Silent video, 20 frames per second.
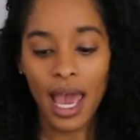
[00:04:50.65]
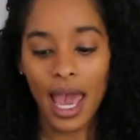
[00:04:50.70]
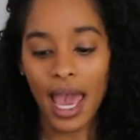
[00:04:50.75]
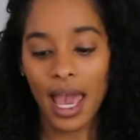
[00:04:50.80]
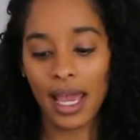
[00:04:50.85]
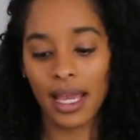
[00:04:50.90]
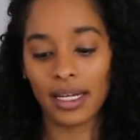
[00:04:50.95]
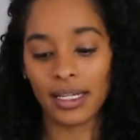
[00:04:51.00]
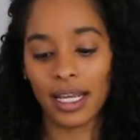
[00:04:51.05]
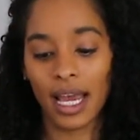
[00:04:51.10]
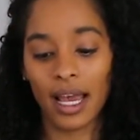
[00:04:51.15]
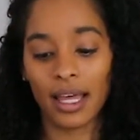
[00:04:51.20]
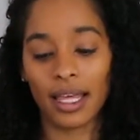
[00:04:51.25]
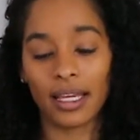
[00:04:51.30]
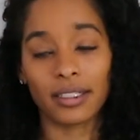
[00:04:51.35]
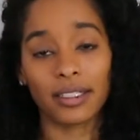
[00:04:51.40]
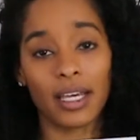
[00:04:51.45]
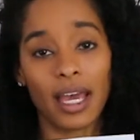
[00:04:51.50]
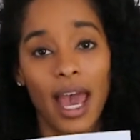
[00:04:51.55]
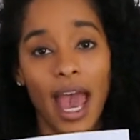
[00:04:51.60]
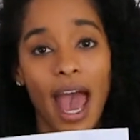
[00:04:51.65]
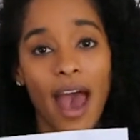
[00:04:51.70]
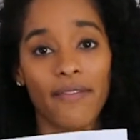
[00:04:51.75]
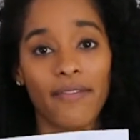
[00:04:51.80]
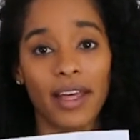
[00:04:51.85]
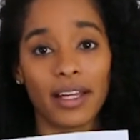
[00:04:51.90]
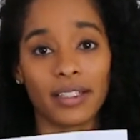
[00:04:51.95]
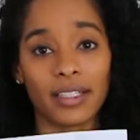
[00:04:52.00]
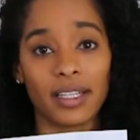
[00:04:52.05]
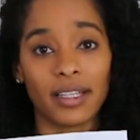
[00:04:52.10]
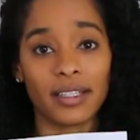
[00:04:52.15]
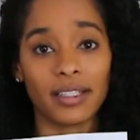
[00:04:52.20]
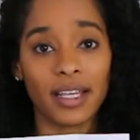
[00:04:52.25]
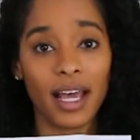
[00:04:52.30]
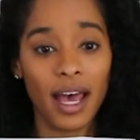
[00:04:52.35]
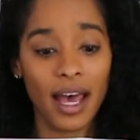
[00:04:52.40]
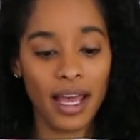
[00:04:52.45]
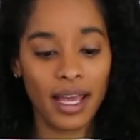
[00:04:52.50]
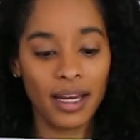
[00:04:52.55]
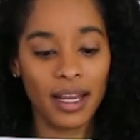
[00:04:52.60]
and I like to have that to the
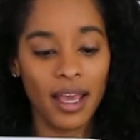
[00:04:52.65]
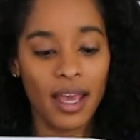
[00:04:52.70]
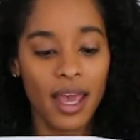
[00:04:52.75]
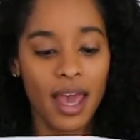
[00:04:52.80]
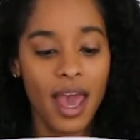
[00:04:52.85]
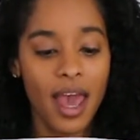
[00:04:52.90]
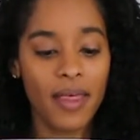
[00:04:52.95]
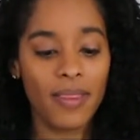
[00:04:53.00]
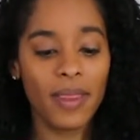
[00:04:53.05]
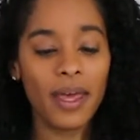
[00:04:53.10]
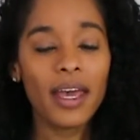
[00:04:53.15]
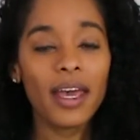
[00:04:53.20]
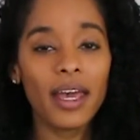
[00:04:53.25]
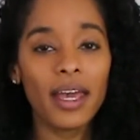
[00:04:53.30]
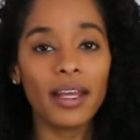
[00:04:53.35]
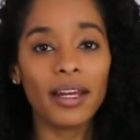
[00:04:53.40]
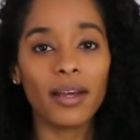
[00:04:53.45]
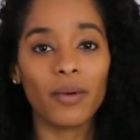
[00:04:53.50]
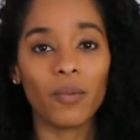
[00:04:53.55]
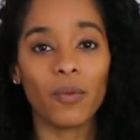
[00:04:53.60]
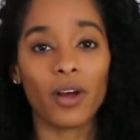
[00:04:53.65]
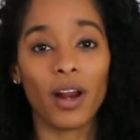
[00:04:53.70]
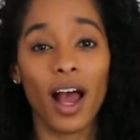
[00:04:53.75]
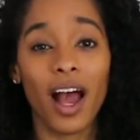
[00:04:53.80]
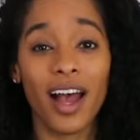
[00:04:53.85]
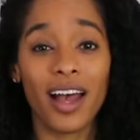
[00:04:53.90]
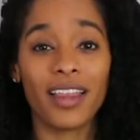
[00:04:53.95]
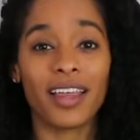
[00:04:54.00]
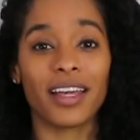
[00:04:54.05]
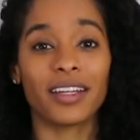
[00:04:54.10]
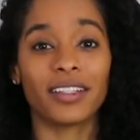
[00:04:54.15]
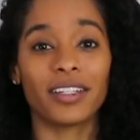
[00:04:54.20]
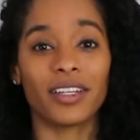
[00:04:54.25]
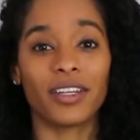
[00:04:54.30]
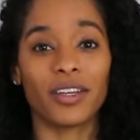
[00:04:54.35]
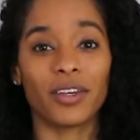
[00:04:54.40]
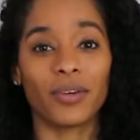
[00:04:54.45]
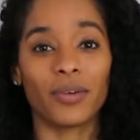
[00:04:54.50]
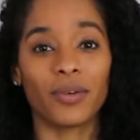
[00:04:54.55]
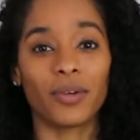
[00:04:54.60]
side. And then what I like to
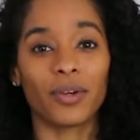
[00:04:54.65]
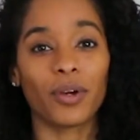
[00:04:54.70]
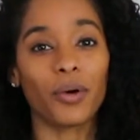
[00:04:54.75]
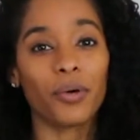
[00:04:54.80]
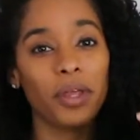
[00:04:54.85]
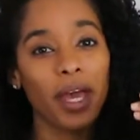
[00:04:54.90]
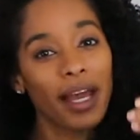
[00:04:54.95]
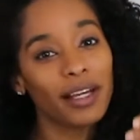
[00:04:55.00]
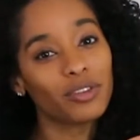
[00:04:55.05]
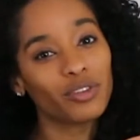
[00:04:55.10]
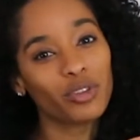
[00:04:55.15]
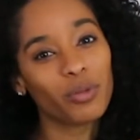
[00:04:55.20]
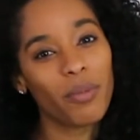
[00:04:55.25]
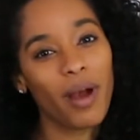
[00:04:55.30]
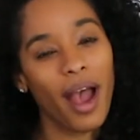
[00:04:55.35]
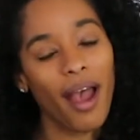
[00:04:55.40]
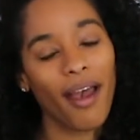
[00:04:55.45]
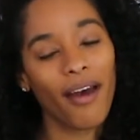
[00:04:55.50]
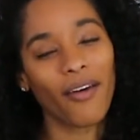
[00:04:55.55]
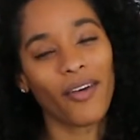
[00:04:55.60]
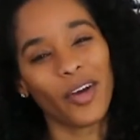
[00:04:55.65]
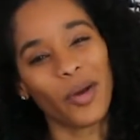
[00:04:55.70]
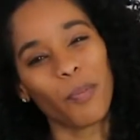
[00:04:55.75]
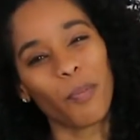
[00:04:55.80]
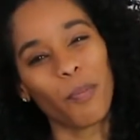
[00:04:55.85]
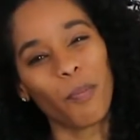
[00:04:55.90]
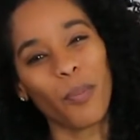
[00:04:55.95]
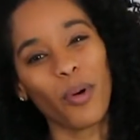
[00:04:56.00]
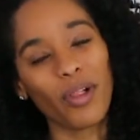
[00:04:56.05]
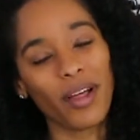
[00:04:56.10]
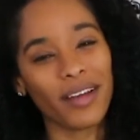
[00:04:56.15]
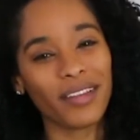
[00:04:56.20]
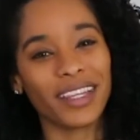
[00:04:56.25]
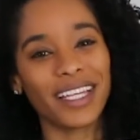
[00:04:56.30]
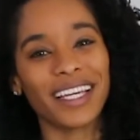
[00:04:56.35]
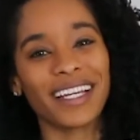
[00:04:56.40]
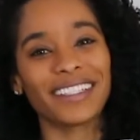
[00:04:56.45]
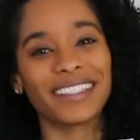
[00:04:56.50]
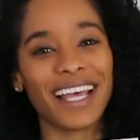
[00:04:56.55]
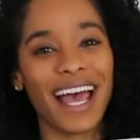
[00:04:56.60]
do, go the extra mile and pull out
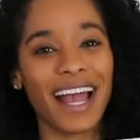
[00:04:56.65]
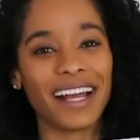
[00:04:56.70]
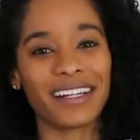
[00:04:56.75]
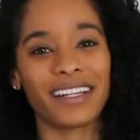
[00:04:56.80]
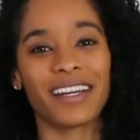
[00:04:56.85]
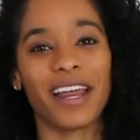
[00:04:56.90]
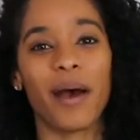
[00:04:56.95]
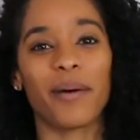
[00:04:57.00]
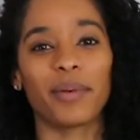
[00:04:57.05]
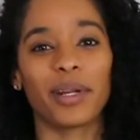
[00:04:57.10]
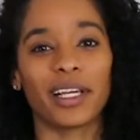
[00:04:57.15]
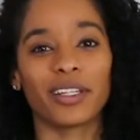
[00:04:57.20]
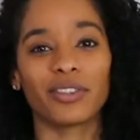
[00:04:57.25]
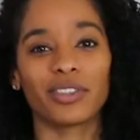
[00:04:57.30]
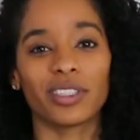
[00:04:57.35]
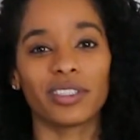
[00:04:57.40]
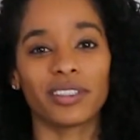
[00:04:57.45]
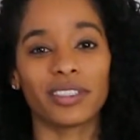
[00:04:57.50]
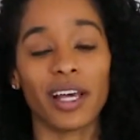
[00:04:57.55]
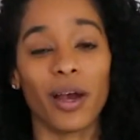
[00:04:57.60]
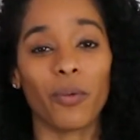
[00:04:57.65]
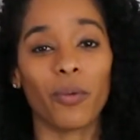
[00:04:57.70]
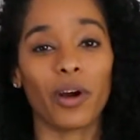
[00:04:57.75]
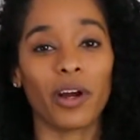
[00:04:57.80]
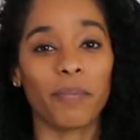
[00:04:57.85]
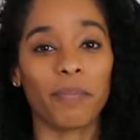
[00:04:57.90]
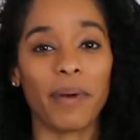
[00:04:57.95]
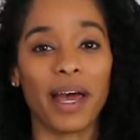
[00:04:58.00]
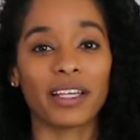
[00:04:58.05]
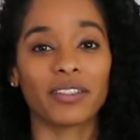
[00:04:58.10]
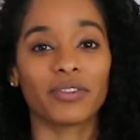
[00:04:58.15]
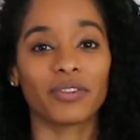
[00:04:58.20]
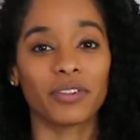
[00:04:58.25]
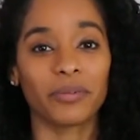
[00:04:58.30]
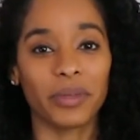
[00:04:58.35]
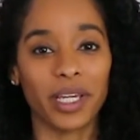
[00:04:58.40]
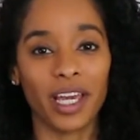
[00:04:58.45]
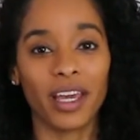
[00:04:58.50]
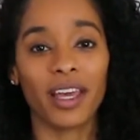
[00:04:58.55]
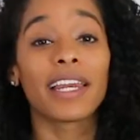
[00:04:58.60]
the exact denominations that work best
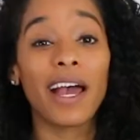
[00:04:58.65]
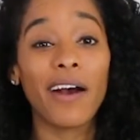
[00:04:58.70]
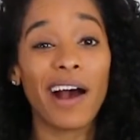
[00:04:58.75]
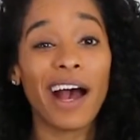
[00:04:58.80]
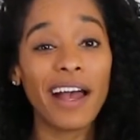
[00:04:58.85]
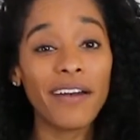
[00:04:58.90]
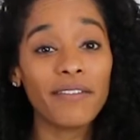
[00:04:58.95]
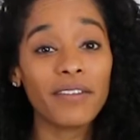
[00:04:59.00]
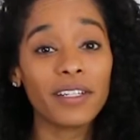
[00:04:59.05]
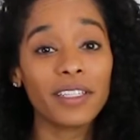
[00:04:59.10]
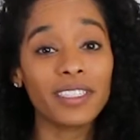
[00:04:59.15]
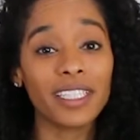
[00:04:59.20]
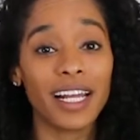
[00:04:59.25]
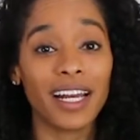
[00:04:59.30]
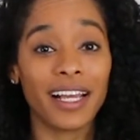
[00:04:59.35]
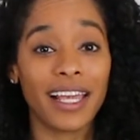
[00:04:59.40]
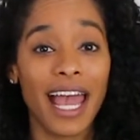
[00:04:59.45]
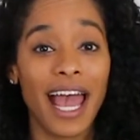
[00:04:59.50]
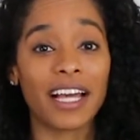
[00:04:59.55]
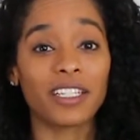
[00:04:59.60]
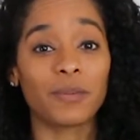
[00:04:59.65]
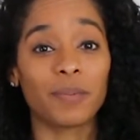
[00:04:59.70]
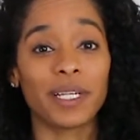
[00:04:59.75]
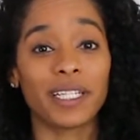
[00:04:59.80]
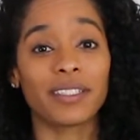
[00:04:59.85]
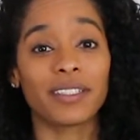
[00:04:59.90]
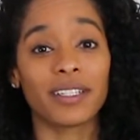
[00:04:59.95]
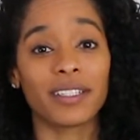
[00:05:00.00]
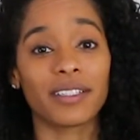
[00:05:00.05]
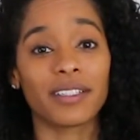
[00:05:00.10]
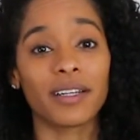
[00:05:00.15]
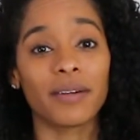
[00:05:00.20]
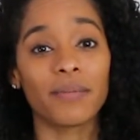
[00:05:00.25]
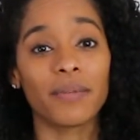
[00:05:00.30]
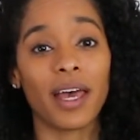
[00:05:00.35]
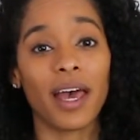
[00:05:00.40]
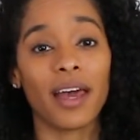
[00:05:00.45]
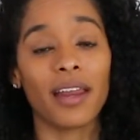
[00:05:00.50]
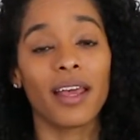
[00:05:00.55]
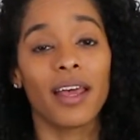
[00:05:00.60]
for me. Now, I've learned in a cash-based
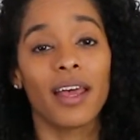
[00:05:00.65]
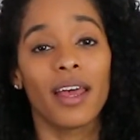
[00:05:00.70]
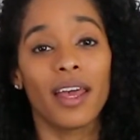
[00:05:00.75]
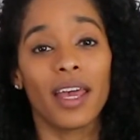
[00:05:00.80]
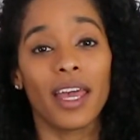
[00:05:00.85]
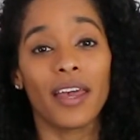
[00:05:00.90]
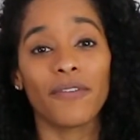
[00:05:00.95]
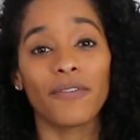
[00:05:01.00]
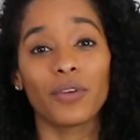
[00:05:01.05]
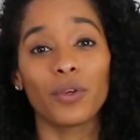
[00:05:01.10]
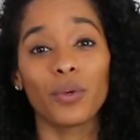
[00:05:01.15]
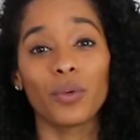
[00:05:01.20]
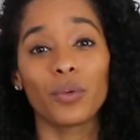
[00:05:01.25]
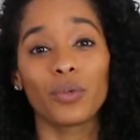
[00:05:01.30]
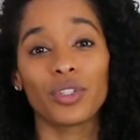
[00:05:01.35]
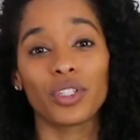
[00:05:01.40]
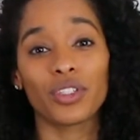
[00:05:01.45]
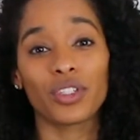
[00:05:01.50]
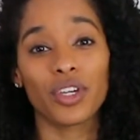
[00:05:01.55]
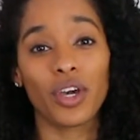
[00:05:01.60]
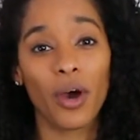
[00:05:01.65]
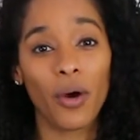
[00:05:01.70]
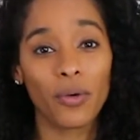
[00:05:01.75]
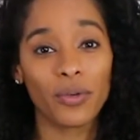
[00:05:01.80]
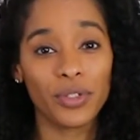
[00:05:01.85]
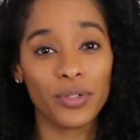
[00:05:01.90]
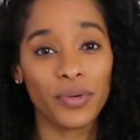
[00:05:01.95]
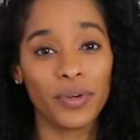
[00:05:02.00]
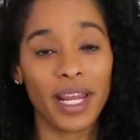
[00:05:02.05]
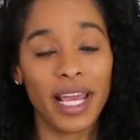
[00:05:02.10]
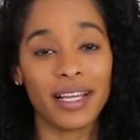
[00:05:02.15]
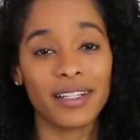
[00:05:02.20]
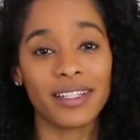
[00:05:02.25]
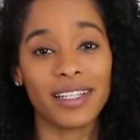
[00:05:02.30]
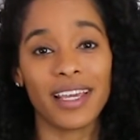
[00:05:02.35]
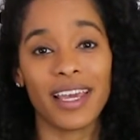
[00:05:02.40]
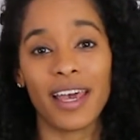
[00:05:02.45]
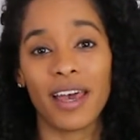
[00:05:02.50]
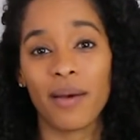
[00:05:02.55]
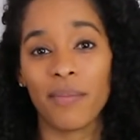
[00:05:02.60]
system that if you just go to an
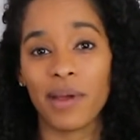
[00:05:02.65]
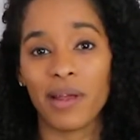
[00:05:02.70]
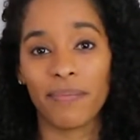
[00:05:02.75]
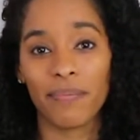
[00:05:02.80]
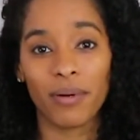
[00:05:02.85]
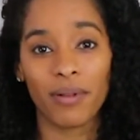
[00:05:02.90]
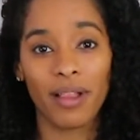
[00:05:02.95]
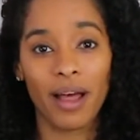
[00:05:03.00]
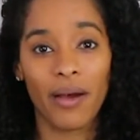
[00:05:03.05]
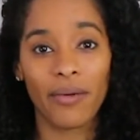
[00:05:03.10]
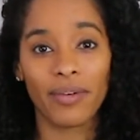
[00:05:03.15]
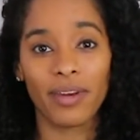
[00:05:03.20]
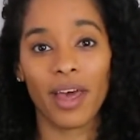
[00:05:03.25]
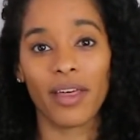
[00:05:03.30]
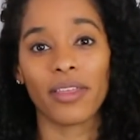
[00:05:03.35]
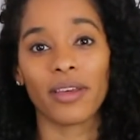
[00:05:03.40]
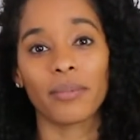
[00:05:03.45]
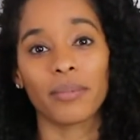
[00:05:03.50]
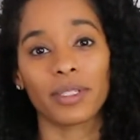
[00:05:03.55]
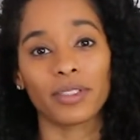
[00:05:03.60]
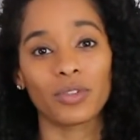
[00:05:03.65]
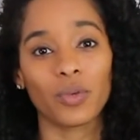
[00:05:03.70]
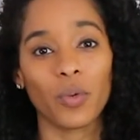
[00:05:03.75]
ATM and pull out nothing but